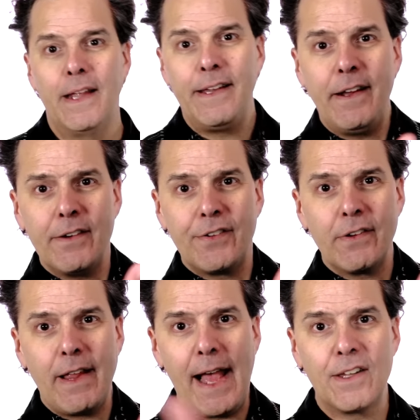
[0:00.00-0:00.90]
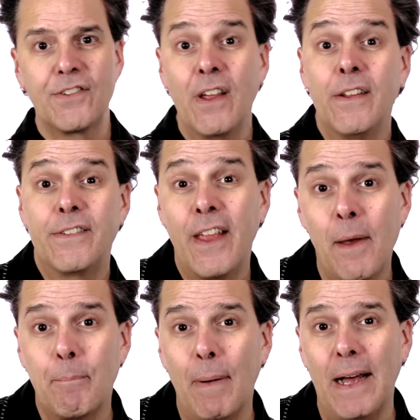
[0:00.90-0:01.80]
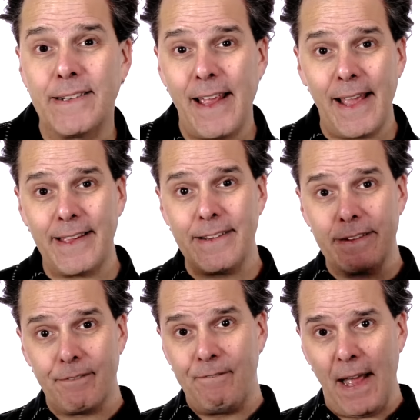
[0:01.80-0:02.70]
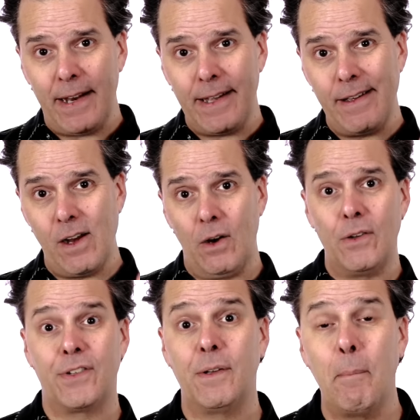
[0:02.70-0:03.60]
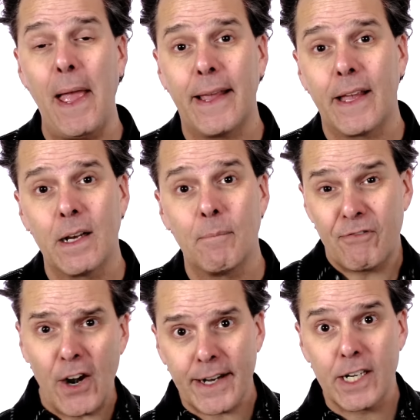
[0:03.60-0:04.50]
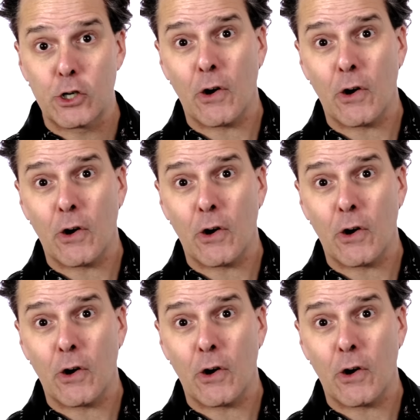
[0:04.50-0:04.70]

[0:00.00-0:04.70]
And here's your last tip on taking your videos and making them freaking